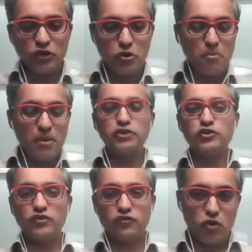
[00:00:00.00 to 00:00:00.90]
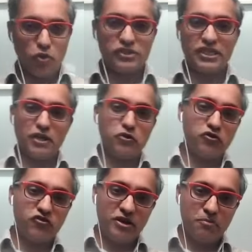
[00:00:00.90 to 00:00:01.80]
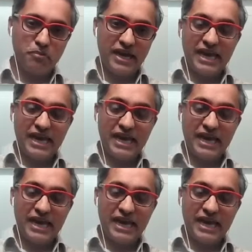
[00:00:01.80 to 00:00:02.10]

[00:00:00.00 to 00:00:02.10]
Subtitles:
bunch of different loans and they couldn't repay?